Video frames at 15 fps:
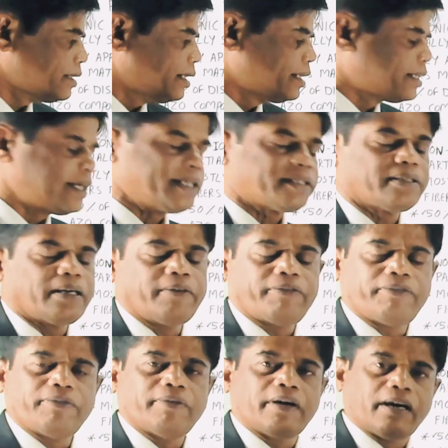in case of
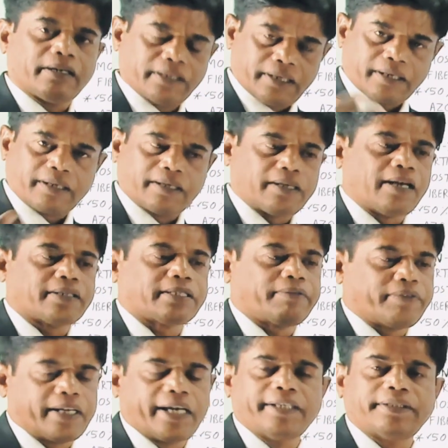other class
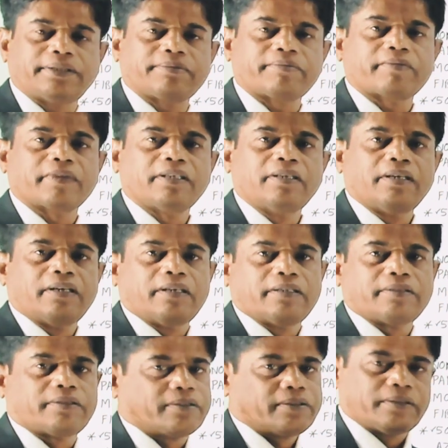of dyes,
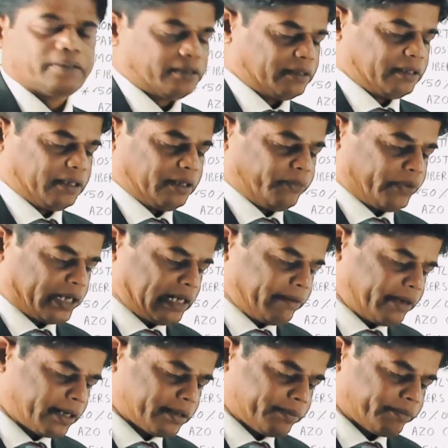
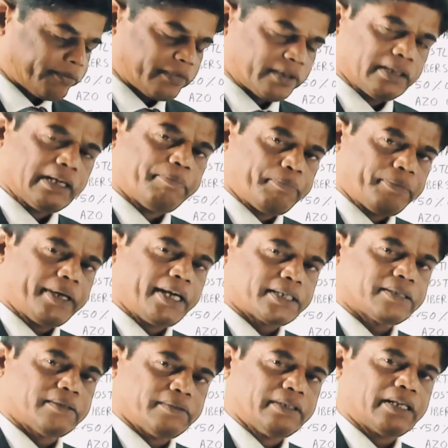whatever the paste,
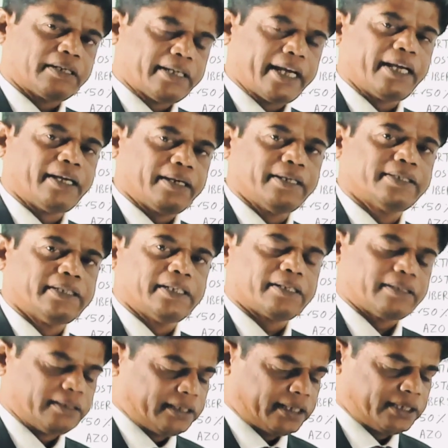the dye is
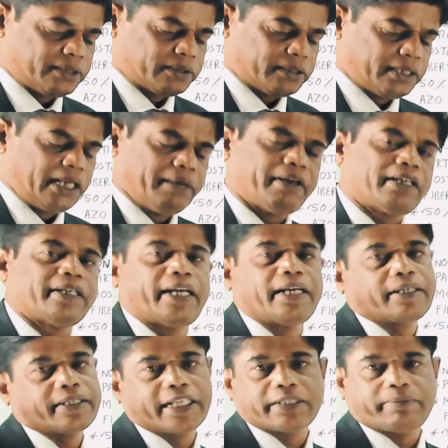there, that is even
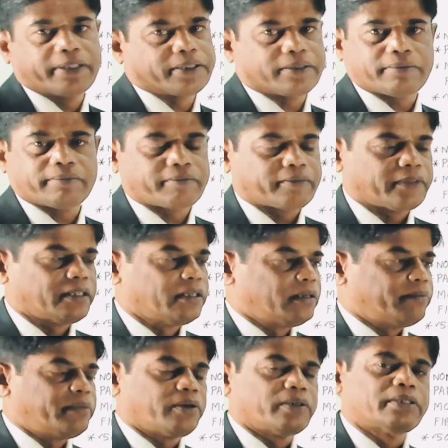dyeing takes place.
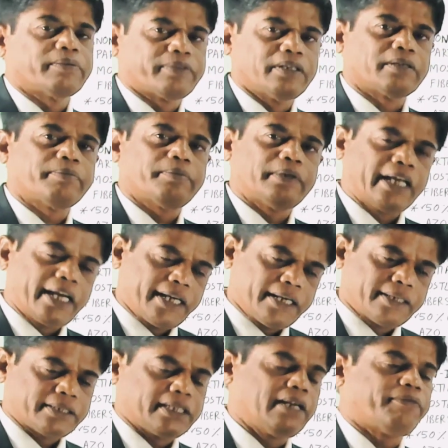Because the dye
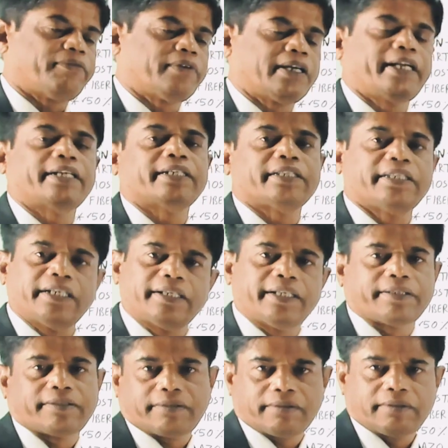itself creates a
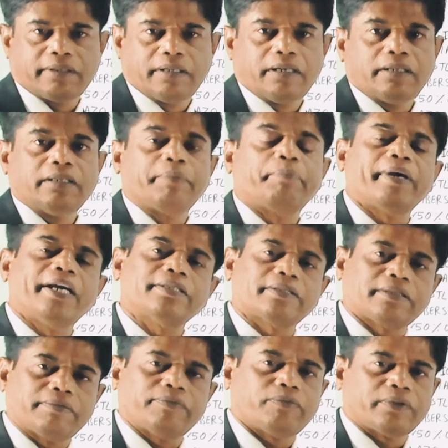thickness. The paste
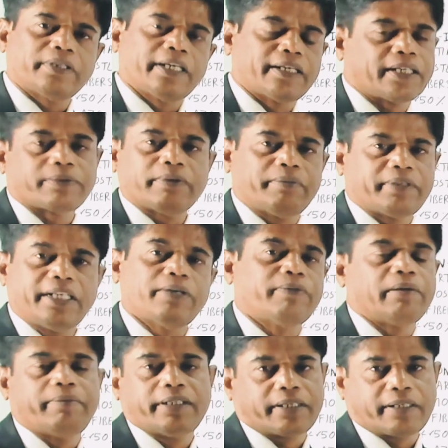thickness will thick
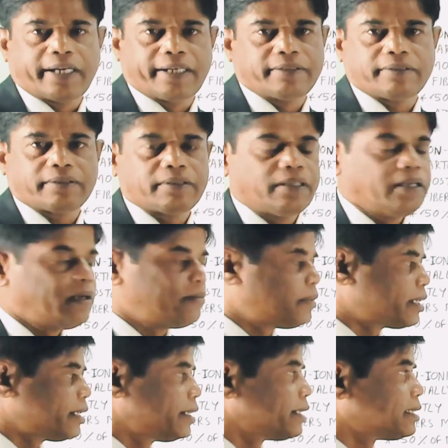will be the dyes.
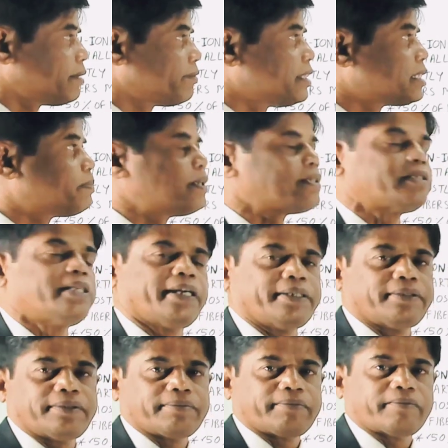But in case of dispersed
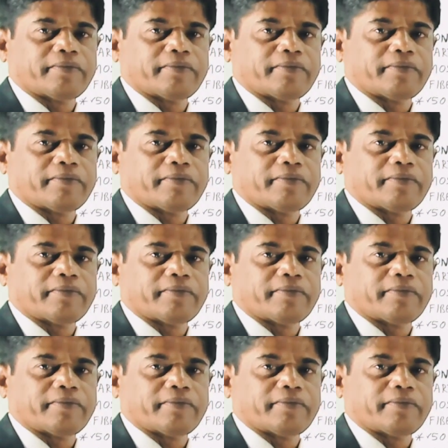dyes,